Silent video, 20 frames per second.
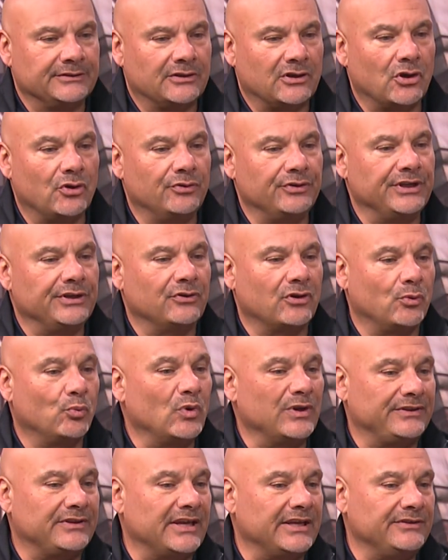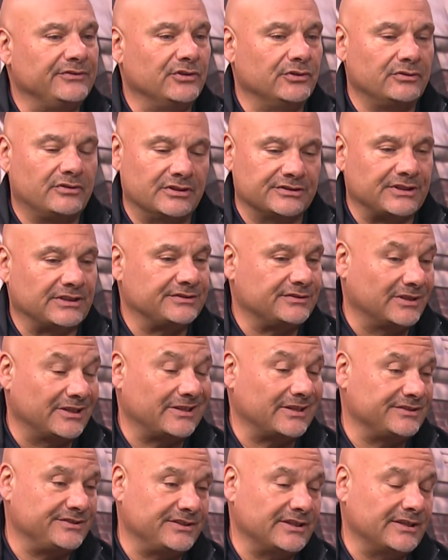hone in on what they do because,
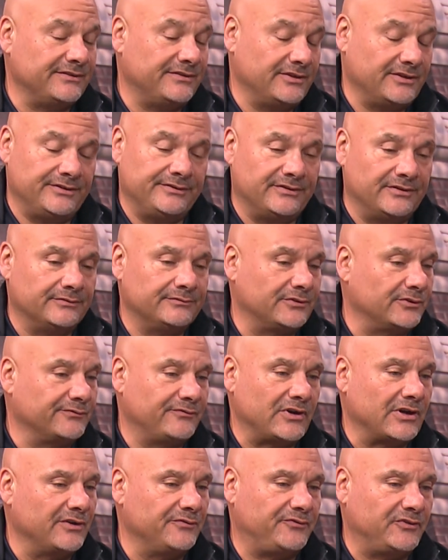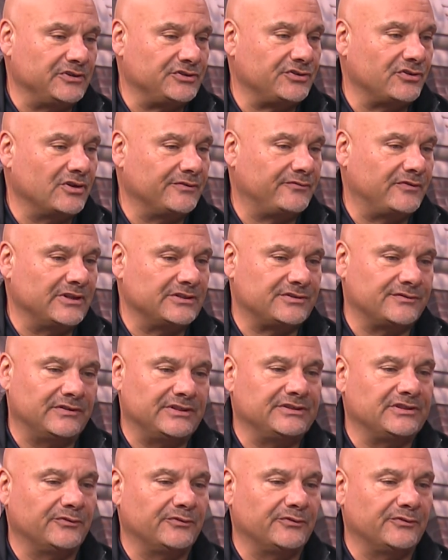like I said, they're very efficient offensively.